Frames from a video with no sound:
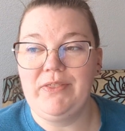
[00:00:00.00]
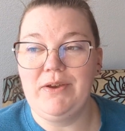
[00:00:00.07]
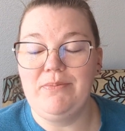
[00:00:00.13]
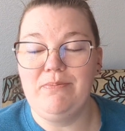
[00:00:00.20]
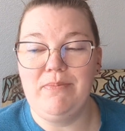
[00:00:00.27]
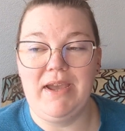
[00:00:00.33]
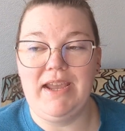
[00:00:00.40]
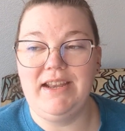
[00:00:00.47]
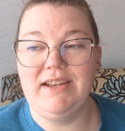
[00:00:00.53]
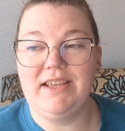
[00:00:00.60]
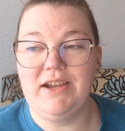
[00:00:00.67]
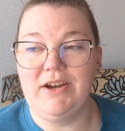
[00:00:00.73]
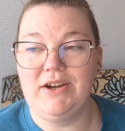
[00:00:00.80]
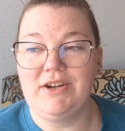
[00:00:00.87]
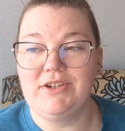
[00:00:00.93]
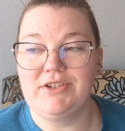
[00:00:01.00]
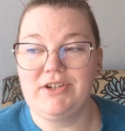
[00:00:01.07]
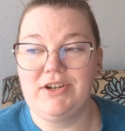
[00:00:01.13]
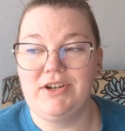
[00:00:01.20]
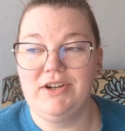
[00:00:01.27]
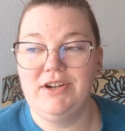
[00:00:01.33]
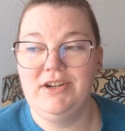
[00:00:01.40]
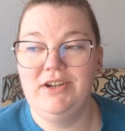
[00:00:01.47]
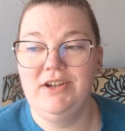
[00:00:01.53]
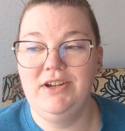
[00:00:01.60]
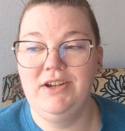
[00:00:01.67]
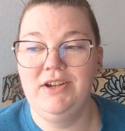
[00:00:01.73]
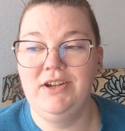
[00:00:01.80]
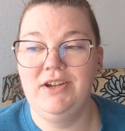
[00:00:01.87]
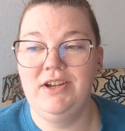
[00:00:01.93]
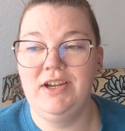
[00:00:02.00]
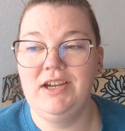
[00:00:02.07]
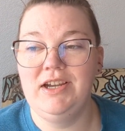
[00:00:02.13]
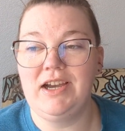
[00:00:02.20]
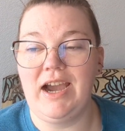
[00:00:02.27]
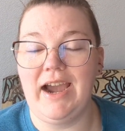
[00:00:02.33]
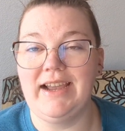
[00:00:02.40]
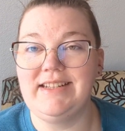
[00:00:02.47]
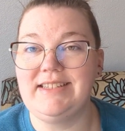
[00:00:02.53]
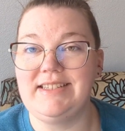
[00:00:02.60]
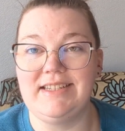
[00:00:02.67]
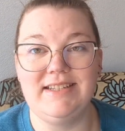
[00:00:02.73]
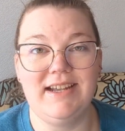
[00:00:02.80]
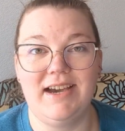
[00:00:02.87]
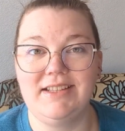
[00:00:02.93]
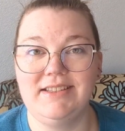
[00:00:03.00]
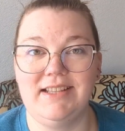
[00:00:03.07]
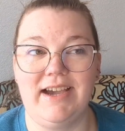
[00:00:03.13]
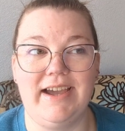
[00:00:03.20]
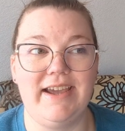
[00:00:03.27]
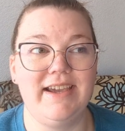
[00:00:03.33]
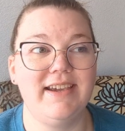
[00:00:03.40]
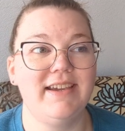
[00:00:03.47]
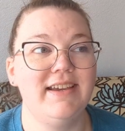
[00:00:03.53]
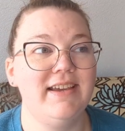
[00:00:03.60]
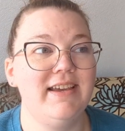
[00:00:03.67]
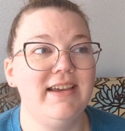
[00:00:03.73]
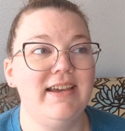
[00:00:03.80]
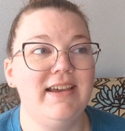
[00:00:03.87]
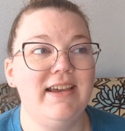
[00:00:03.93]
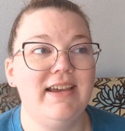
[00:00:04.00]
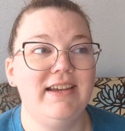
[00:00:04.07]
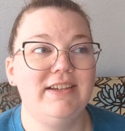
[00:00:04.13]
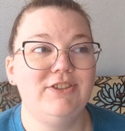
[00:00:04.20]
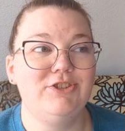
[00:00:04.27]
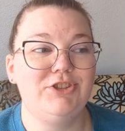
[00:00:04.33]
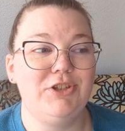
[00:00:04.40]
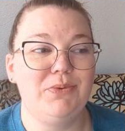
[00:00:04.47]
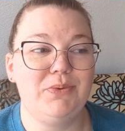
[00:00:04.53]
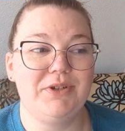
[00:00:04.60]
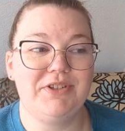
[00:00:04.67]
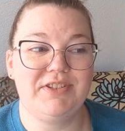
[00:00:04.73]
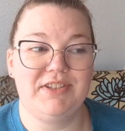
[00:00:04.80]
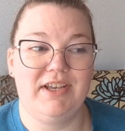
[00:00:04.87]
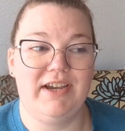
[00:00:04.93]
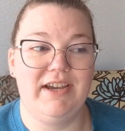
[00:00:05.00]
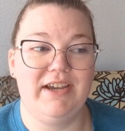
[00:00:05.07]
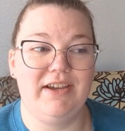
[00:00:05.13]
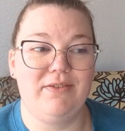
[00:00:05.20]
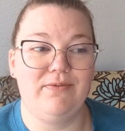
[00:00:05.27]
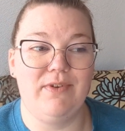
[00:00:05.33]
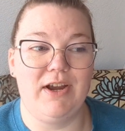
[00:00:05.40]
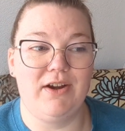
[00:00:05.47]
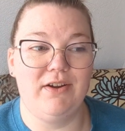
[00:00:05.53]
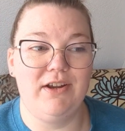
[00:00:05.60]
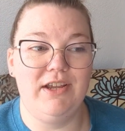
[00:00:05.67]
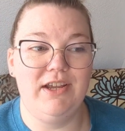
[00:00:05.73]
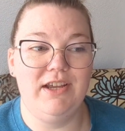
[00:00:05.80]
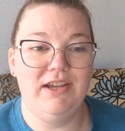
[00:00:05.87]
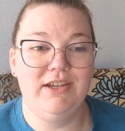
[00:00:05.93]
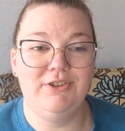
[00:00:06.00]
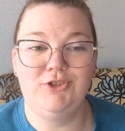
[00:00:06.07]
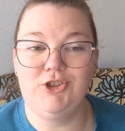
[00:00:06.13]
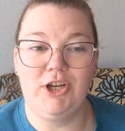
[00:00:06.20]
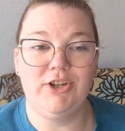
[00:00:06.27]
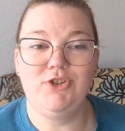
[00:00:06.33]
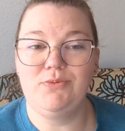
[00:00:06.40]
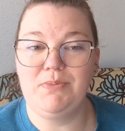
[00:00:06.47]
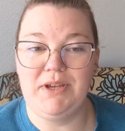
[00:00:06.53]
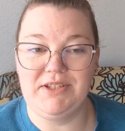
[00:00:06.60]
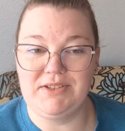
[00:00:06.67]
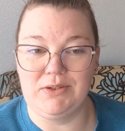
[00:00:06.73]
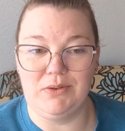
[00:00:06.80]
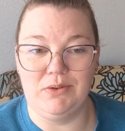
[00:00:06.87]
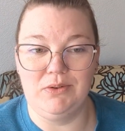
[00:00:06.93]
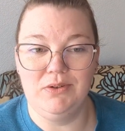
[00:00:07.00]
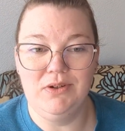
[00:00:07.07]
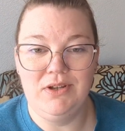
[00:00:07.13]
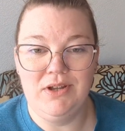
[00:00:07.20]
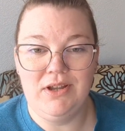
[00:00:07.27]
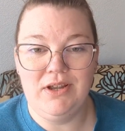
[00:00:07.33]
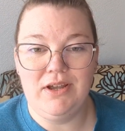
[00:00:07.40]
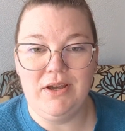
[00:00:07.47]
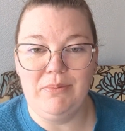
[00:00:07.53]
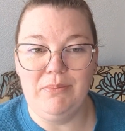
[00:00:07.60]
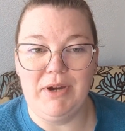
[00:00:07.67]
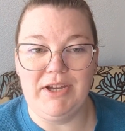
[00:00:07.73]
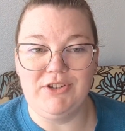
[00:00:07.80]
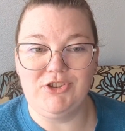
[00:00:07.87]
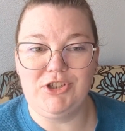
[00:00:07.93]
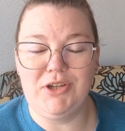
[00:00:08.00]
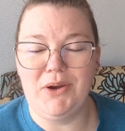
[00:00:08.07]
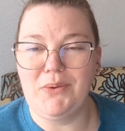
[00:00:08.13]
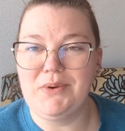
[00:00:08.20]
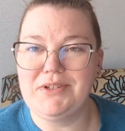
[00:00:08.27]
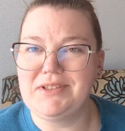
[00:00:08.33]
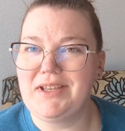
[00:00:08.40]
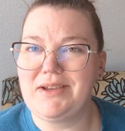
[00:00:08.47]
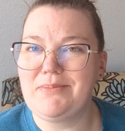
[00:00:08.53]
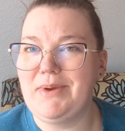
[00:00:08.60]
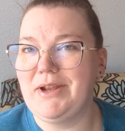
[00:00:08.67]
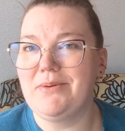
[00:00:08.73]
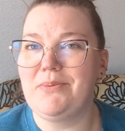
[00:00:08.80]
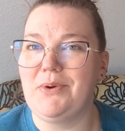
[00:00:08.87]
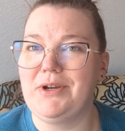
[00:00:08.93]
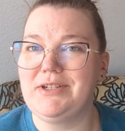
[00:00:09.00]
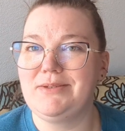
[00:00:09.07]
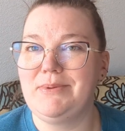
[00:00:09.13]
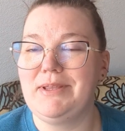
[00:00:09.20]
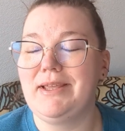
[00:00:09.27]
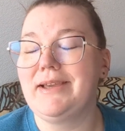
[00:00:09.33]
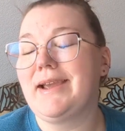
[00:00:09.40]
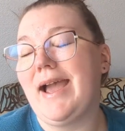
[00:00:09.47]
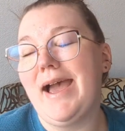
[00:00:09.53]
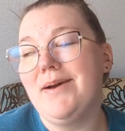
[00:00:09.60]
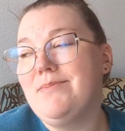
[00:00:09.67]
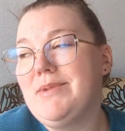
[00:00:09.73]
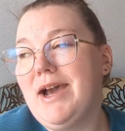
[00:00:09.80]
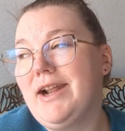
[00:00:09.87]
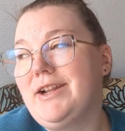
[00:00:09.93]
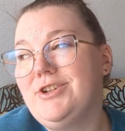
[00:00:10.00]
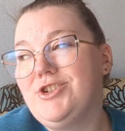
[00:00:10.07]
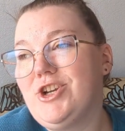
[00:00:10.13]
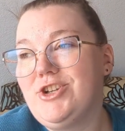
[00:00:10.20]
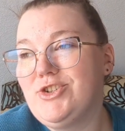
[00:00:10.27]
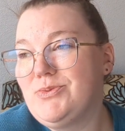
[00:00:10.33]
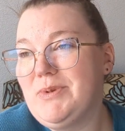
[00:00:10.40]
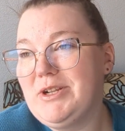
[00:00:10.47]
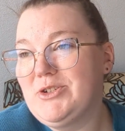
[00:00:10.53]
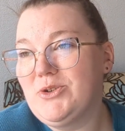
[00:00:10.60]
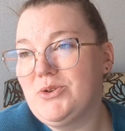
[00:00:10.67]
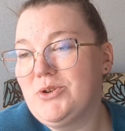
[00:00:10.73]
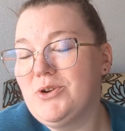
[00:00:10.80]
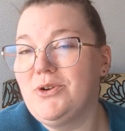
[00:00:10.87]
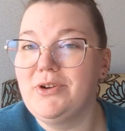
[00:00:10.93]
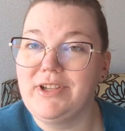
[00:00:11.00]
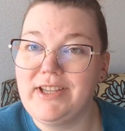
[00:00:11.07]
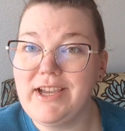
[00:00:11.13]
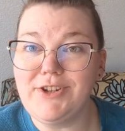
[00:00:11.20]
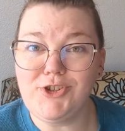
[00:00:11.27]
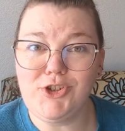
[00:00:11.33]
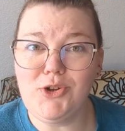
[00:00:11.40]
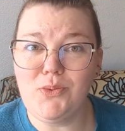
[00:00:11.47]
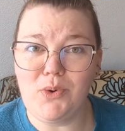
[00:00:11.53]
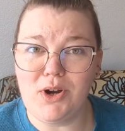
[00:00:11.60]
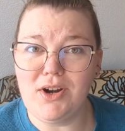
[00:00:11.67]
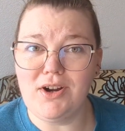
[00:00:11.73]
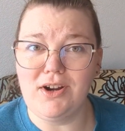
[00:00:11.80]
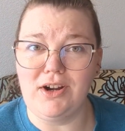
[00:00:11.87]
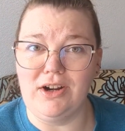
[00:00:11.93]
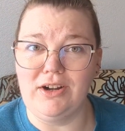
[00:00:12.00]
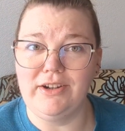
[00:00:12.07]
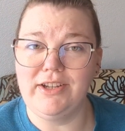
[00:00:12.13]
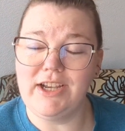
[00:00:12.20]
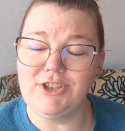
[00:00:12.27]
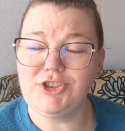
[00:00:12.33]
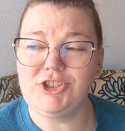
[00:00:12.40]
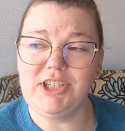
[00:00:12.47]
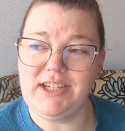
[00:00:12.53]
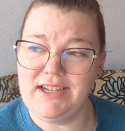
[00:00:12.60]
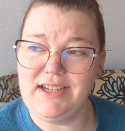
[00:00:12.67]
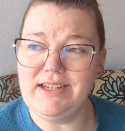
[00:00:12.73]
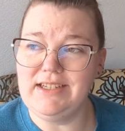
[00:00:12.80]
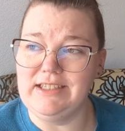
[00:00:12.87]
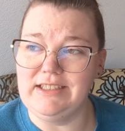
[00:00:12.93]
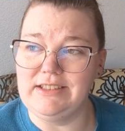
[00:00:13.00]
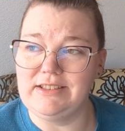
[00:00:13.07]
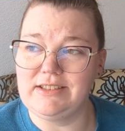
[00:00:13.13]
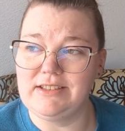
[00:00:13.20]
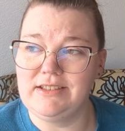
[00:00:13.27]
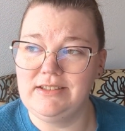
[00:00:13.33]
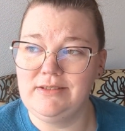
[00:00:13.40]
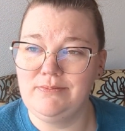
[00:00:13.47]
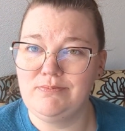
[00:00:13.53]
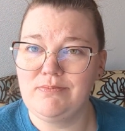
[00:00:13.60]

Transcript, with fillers: The main character I did not like. She was like very judgmental, but she always like made a point to be like, I'm not a judgmental girl. Yes, you were. Yes, she is.